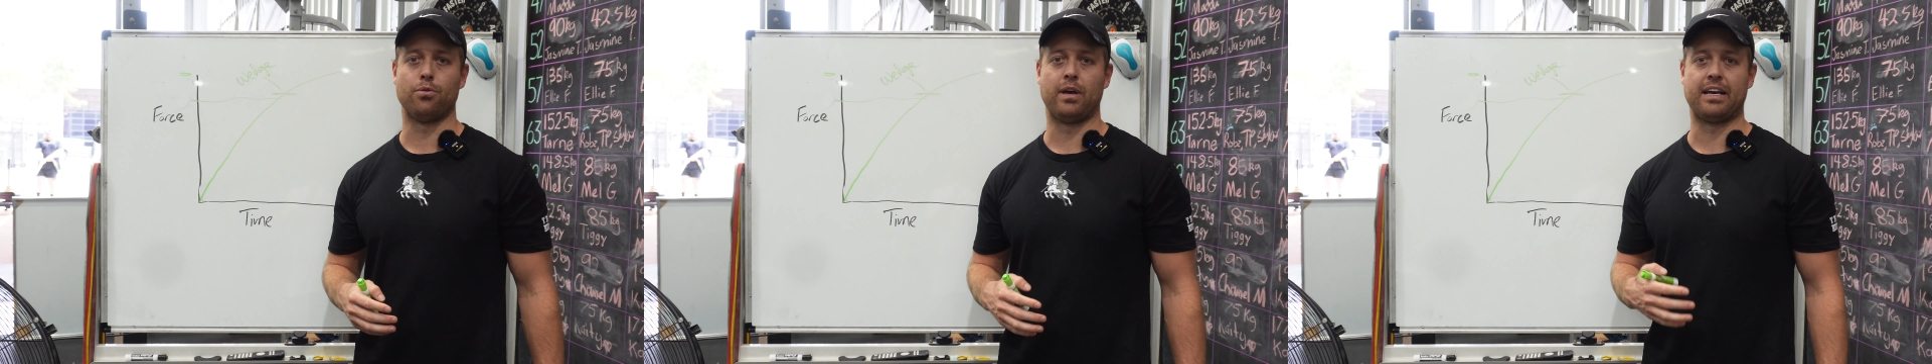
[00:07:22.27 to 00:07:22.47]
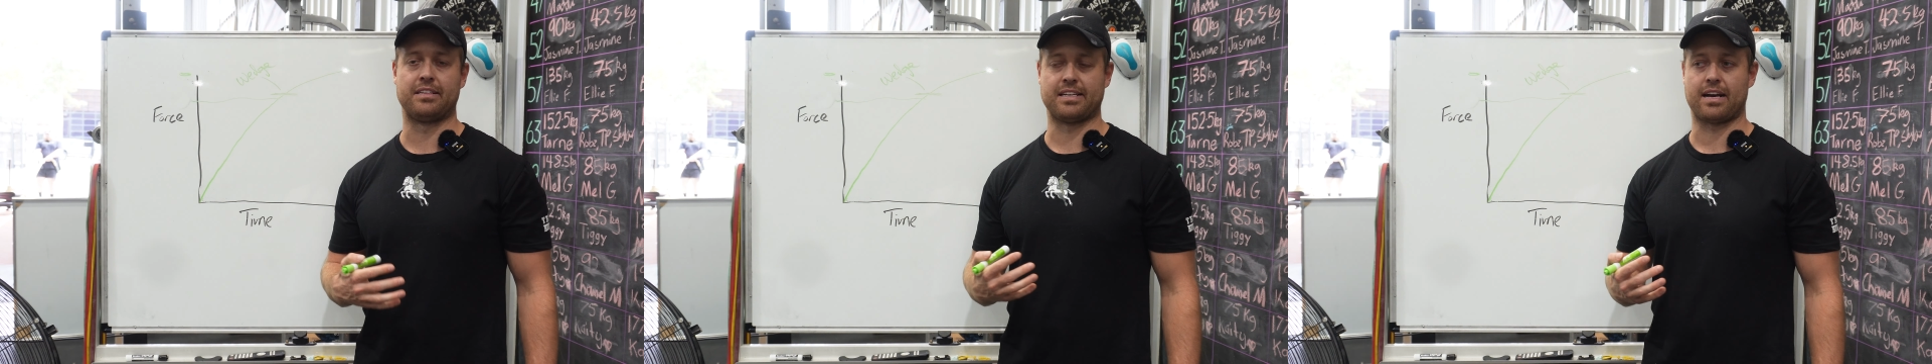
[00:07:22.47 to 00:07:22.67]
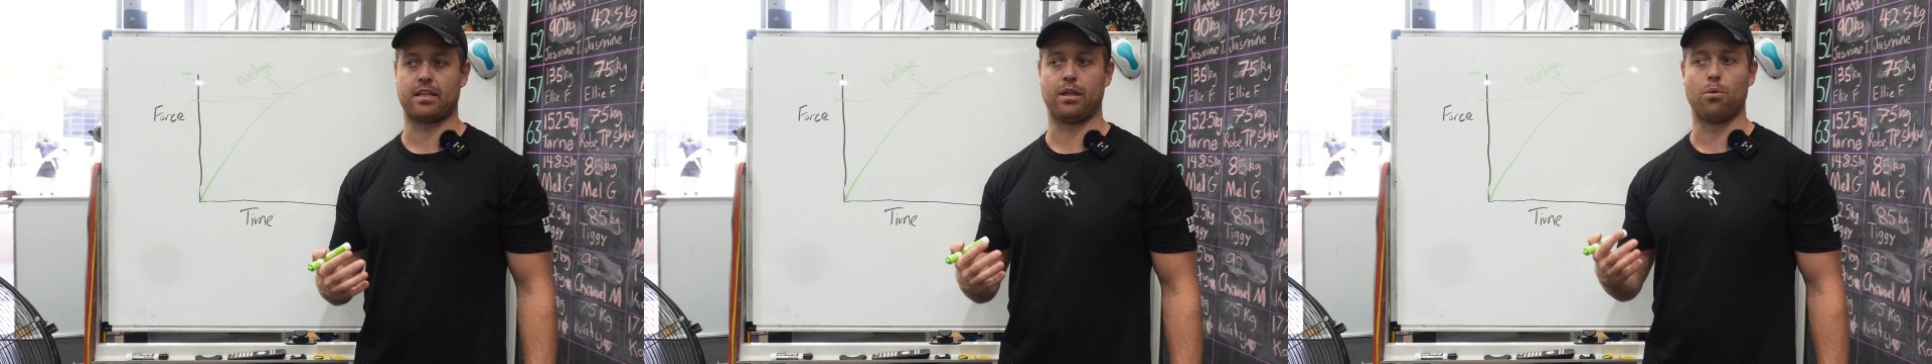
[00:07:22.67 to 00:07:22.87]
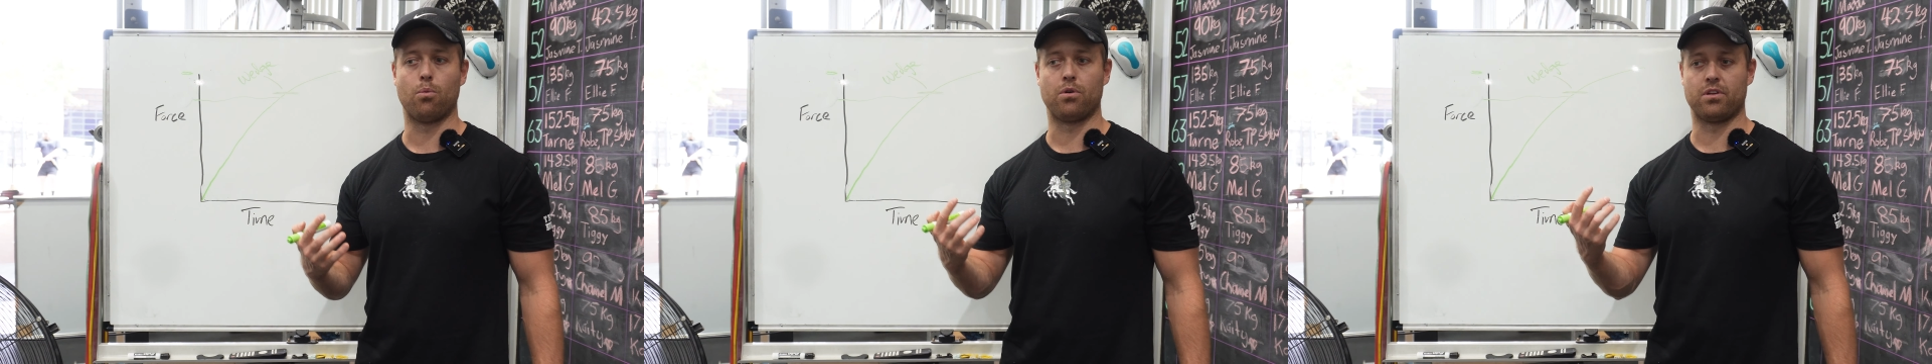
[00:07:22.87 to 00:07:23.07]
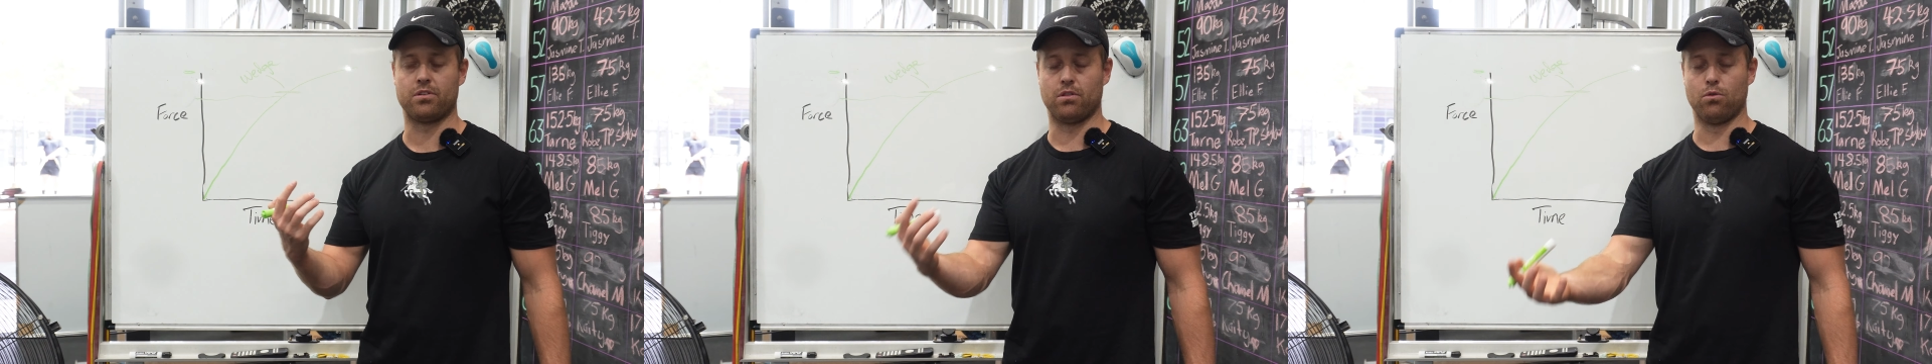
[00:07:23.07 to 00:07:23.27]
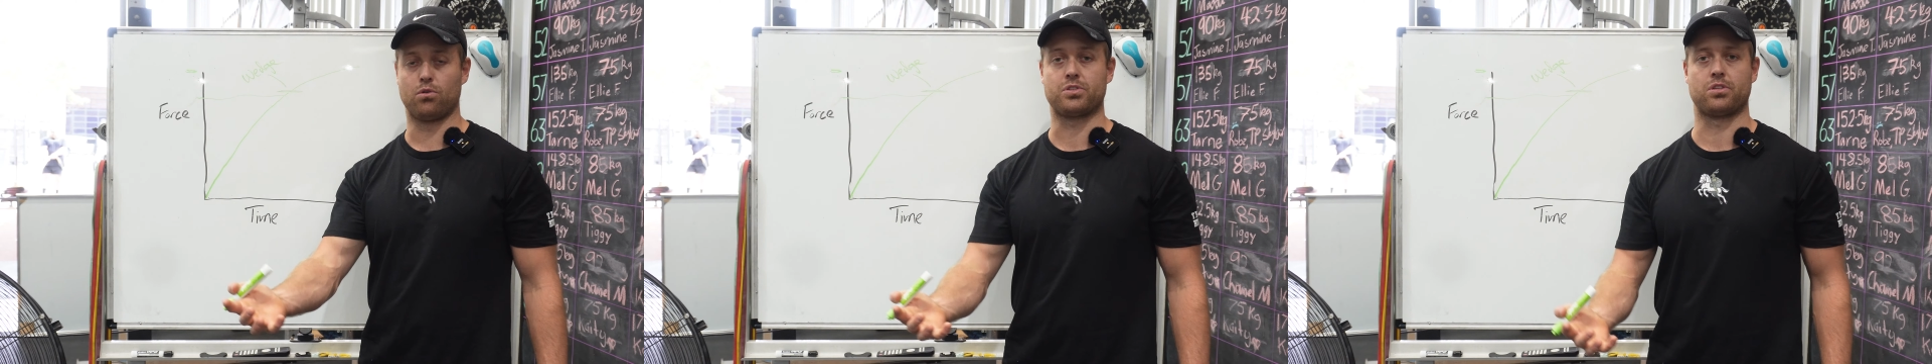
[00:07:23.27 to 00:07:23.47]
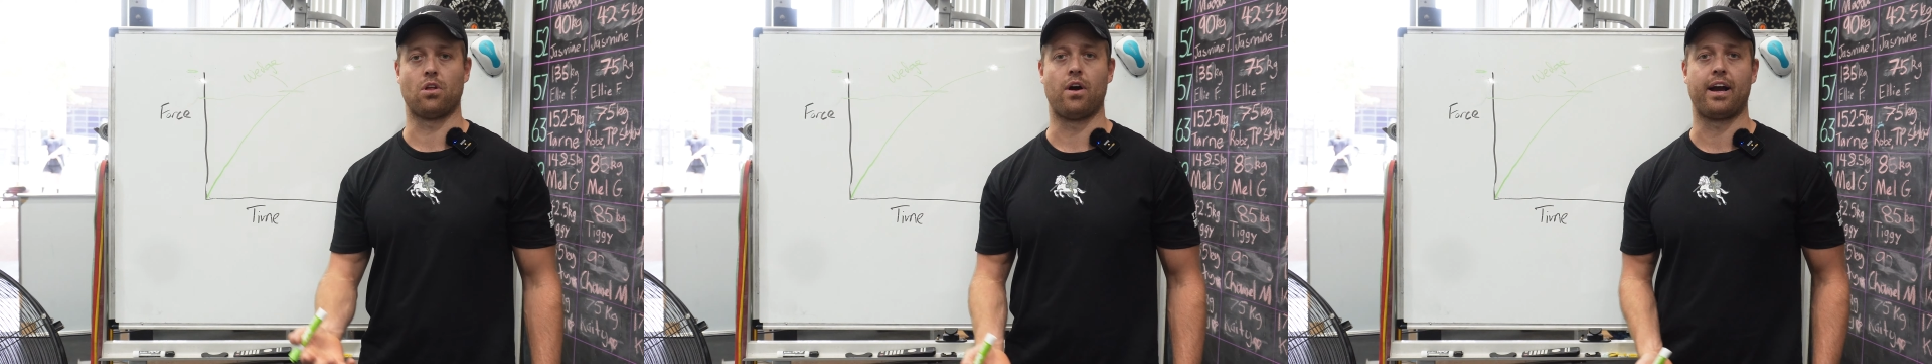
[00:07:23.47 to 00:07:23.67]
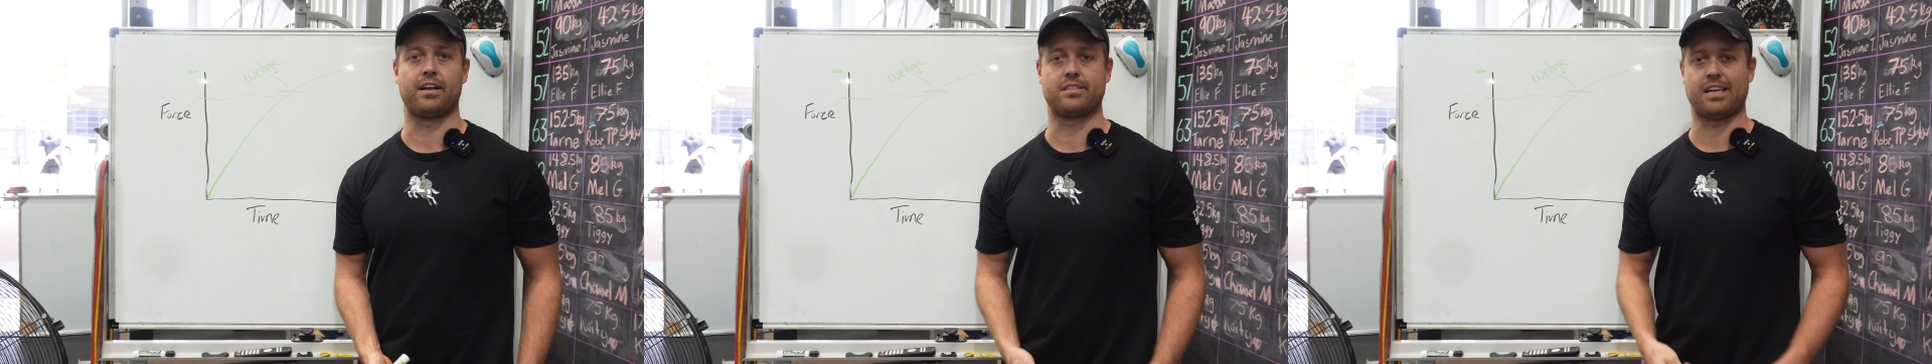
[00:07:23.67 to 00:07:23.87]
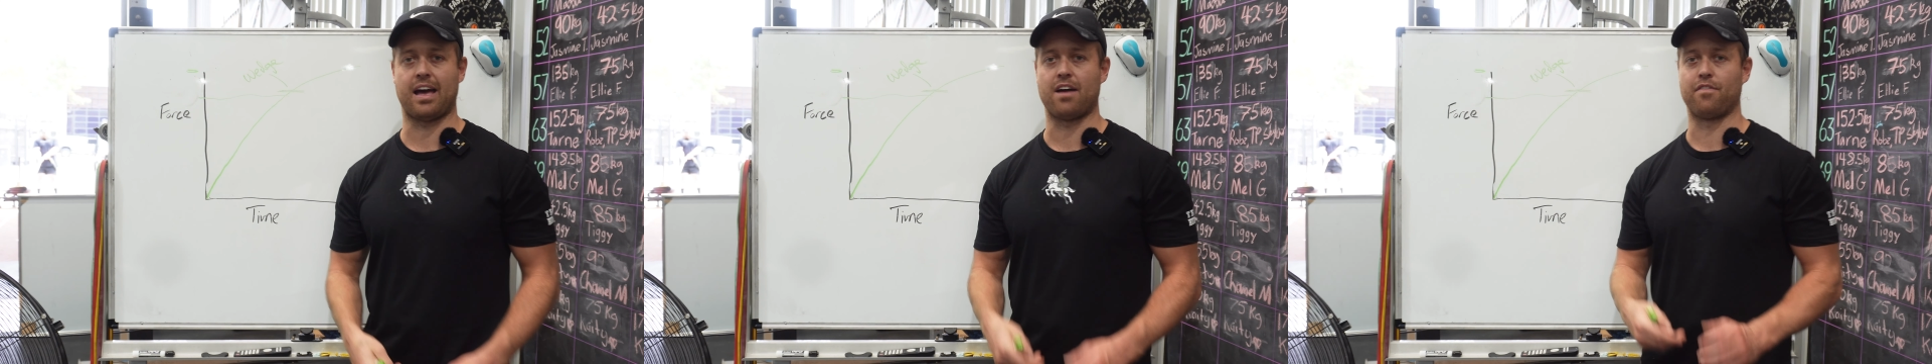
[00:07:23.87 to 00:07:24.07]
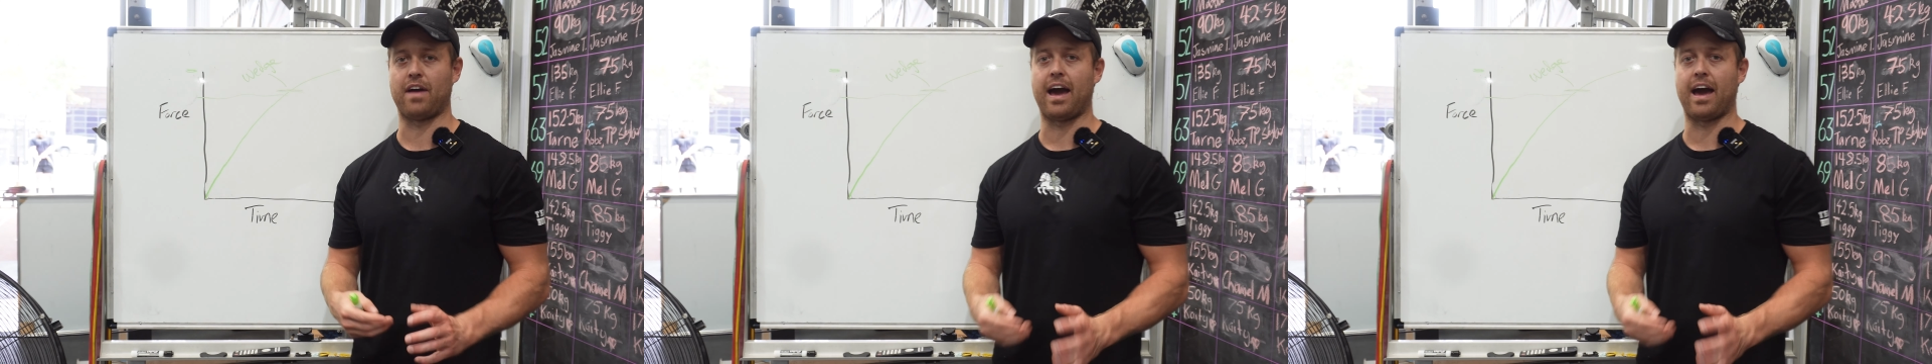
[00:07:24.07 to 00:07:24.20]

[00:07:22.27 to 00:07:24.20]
exactly what it looks like to have